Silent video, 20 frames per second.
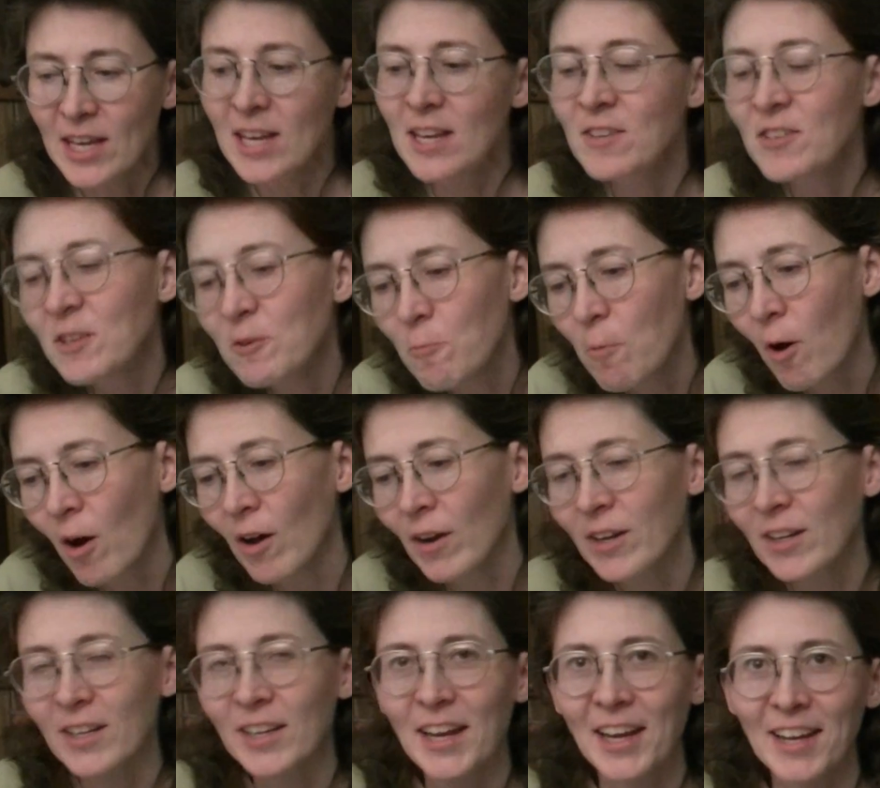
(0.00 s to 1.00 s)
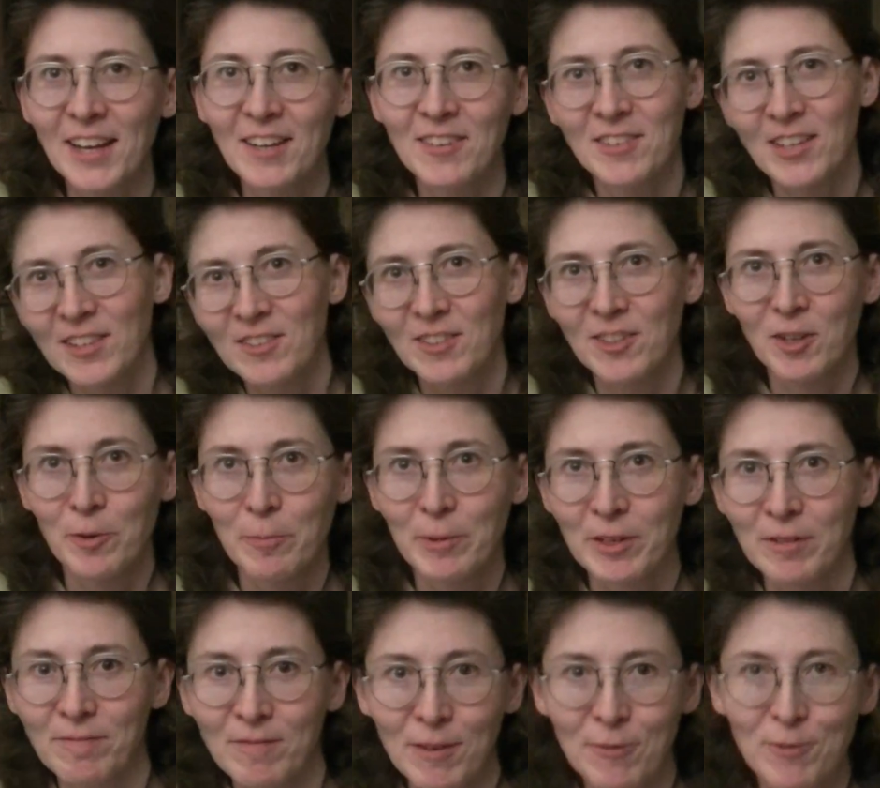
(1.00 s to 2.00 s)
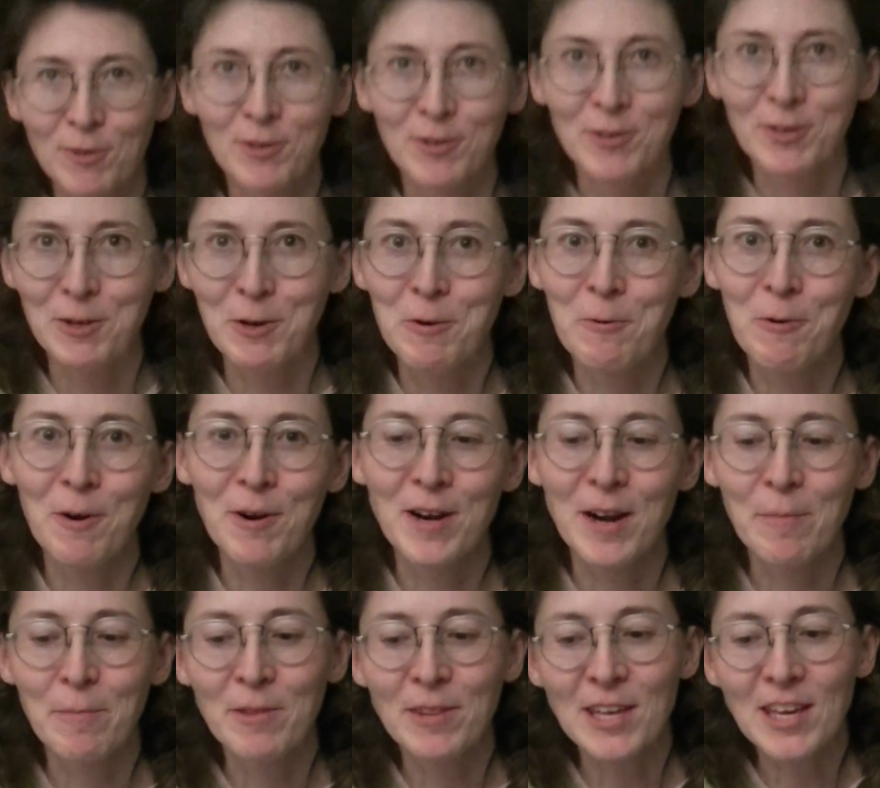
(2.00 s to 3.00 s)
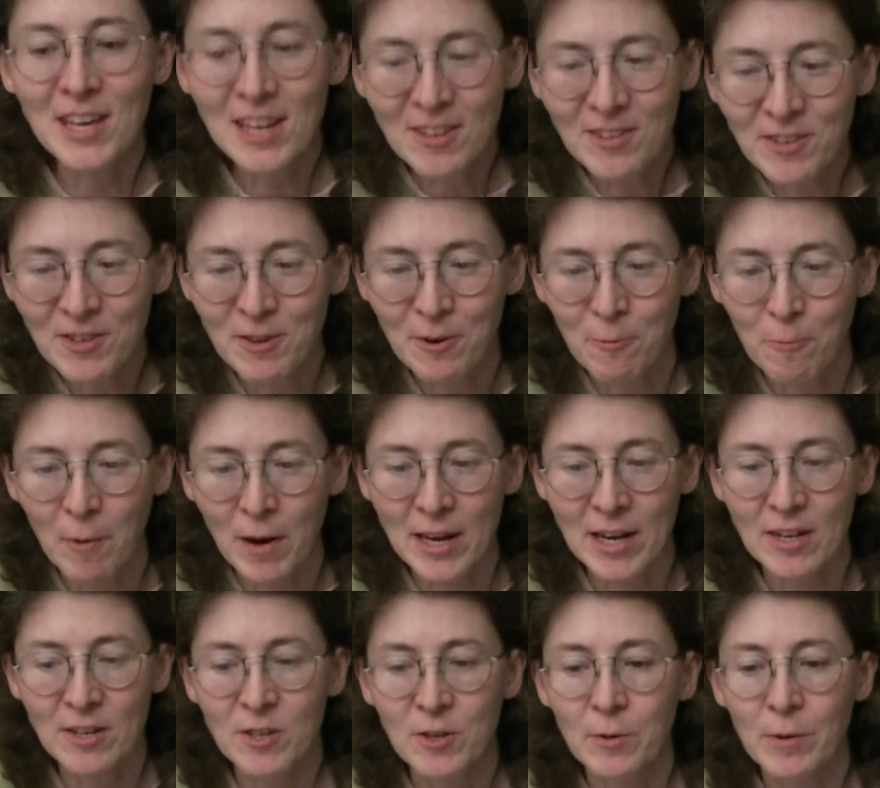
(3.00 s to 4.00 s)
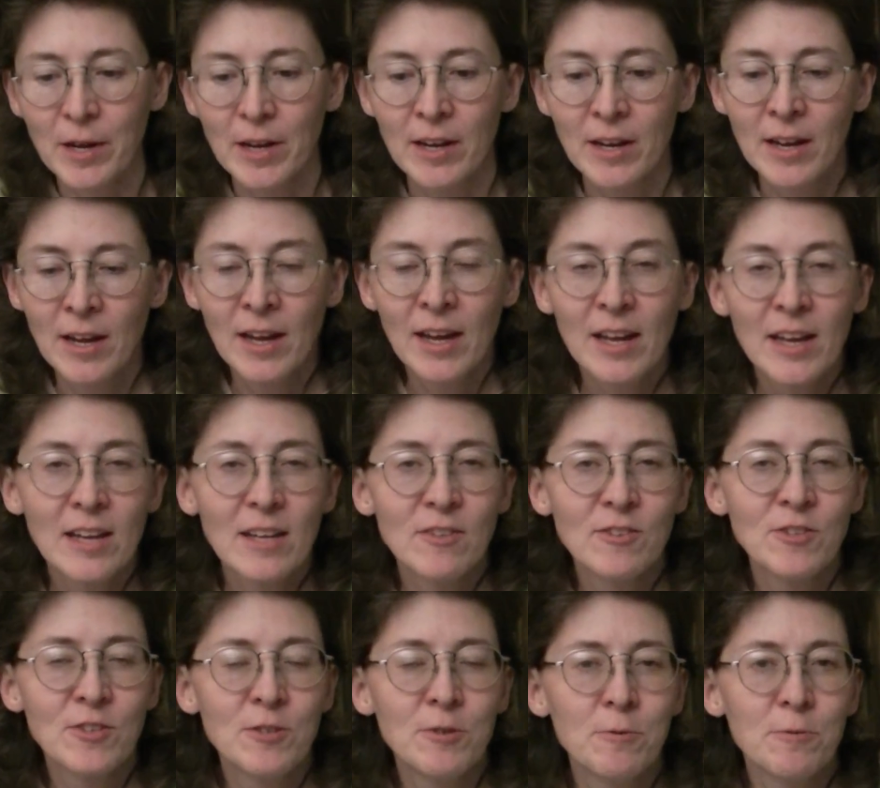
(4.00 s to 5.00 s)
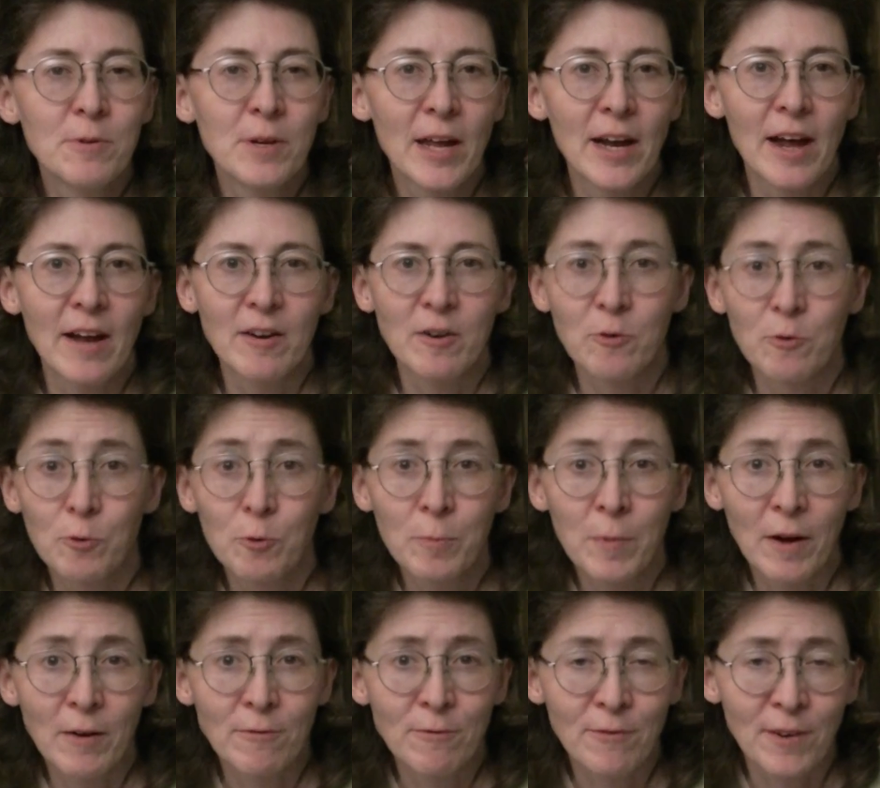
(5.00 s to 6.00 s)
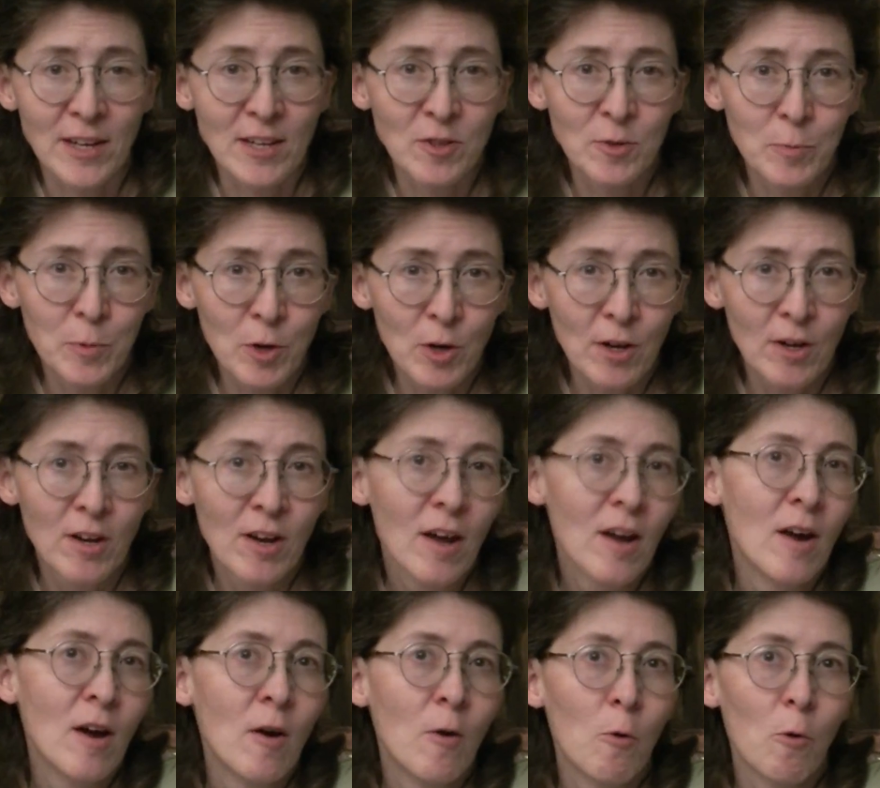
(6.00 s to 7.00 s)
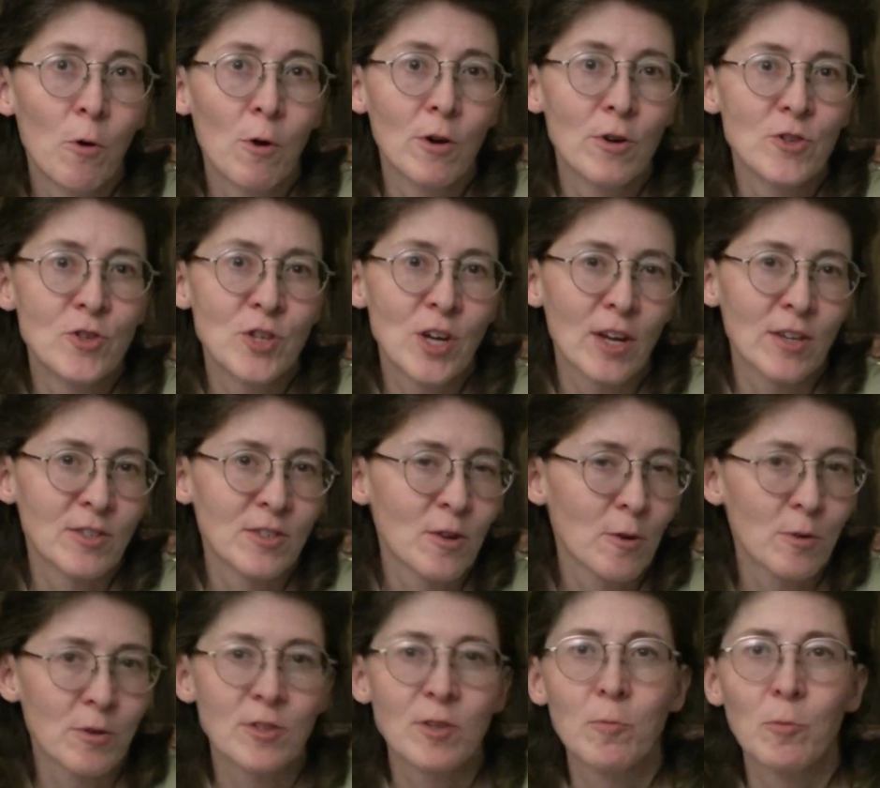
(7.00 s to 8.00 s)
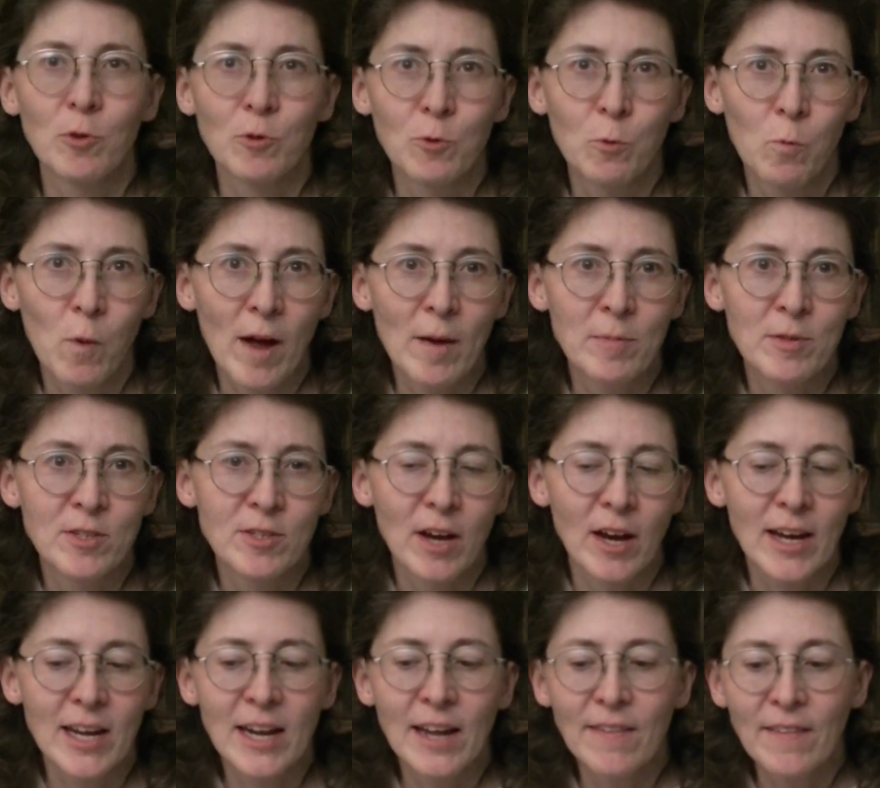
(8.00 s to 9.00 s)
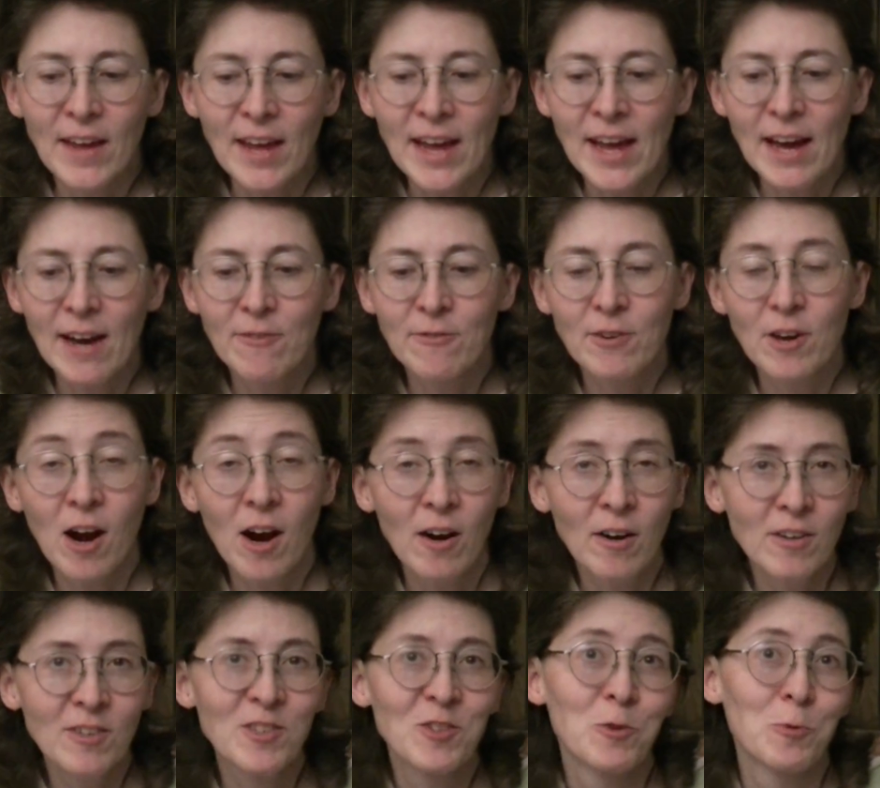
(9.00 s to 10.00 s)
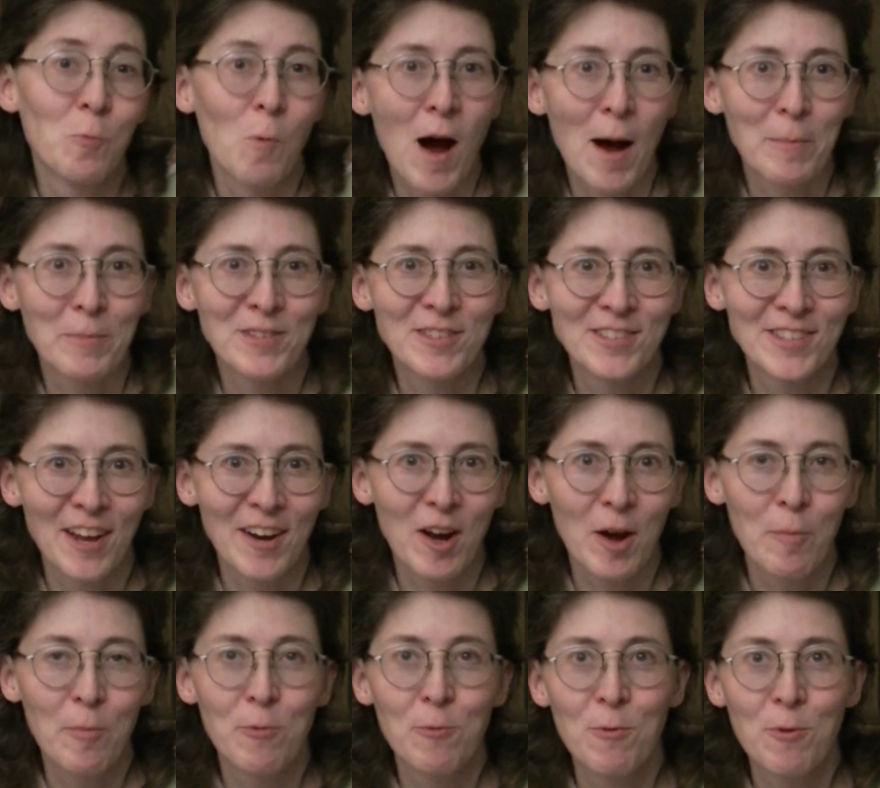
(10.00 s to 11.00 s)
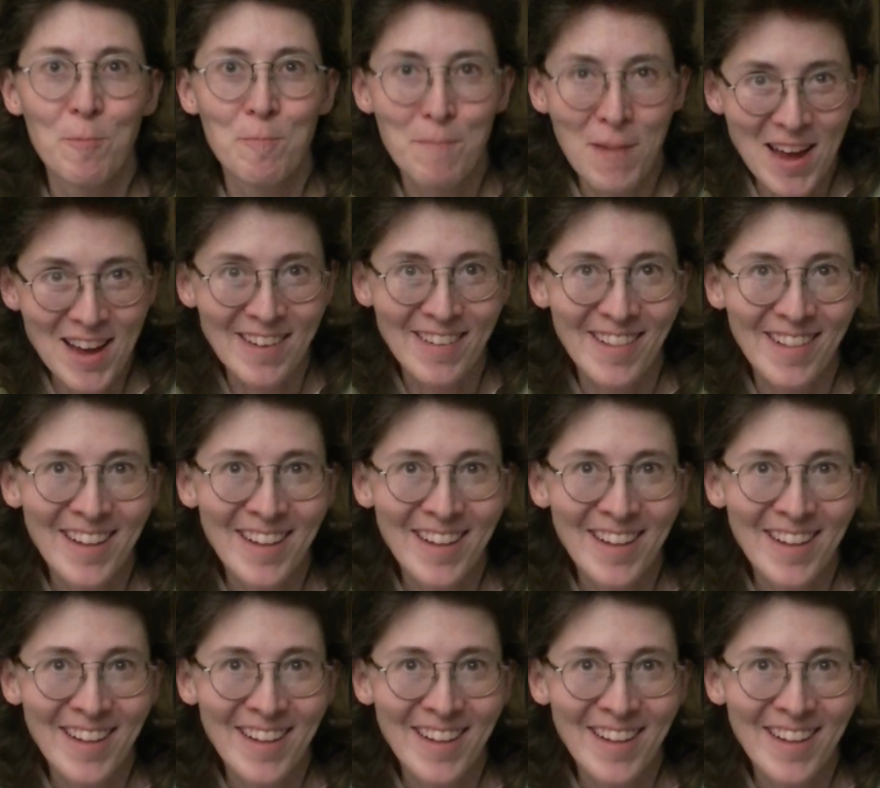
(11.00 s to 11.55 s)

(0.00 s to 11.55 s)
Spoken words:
easy one, because that's a little bit difficult to coordinate, but the easier way to do it is to get on a group on Facebook or just go to someone's website, and they have card swaps set up through the mail.